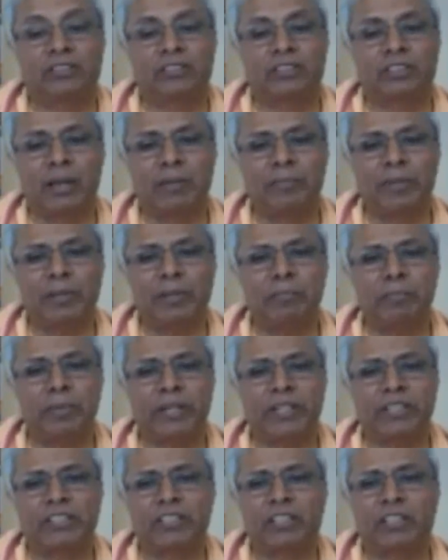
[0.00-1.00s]
some
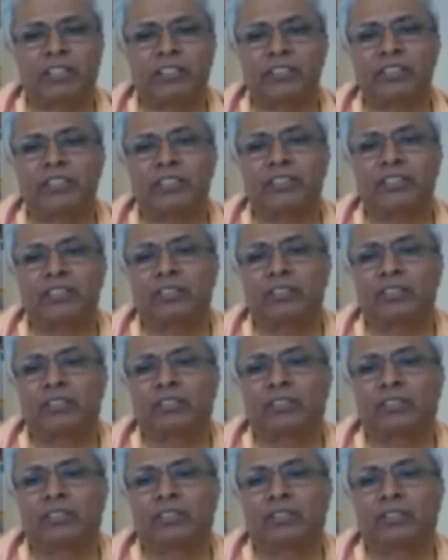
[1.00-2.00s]
impressions
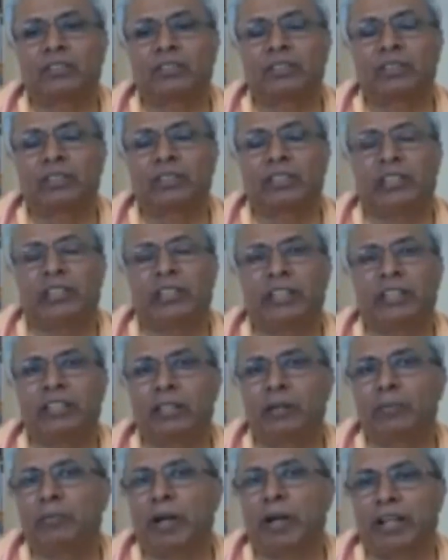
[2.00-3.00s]
in
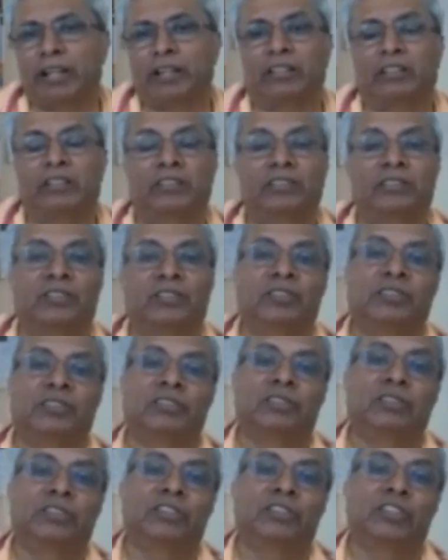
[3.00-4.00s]
the mind.
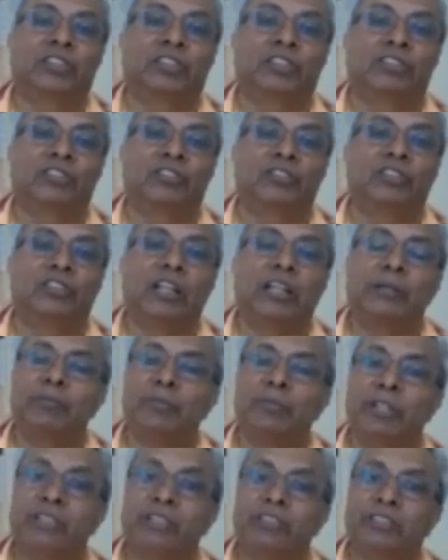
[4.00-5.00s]
That
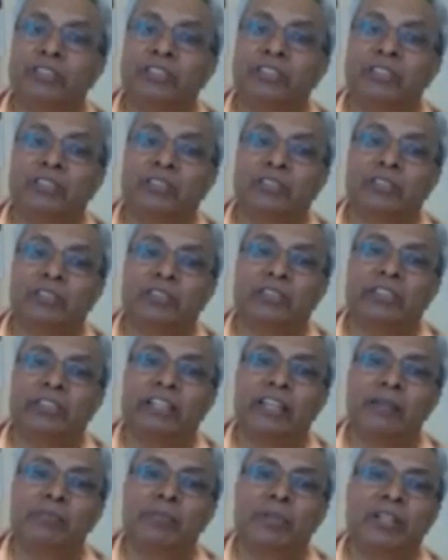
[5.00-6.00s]
means
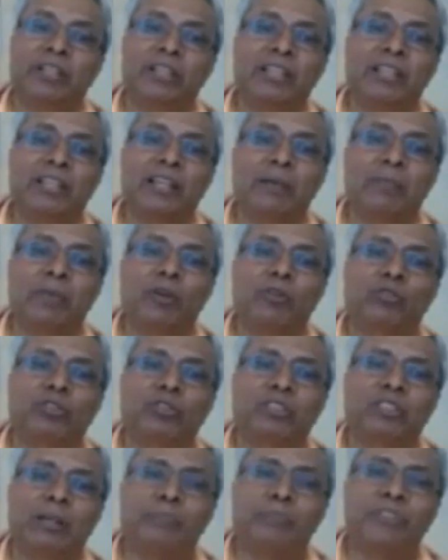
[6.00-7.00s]
they are bringing about
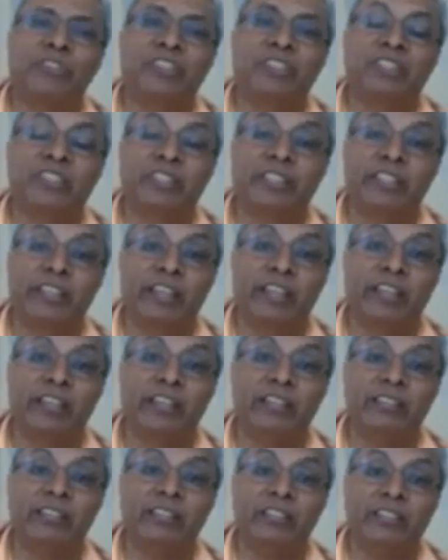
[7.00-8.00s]
some
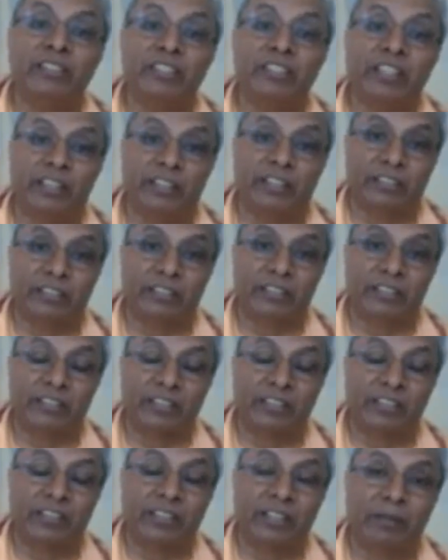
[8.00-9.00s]
changes
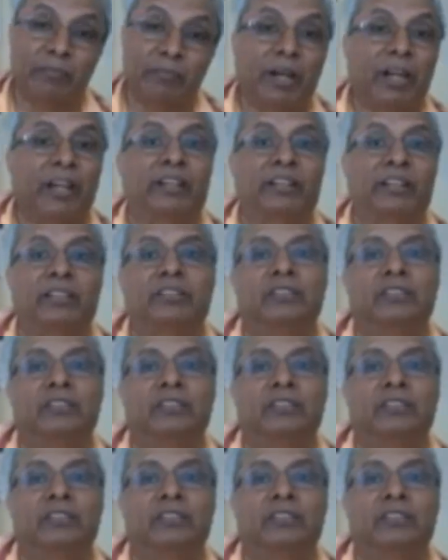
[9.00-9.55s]
in the mind.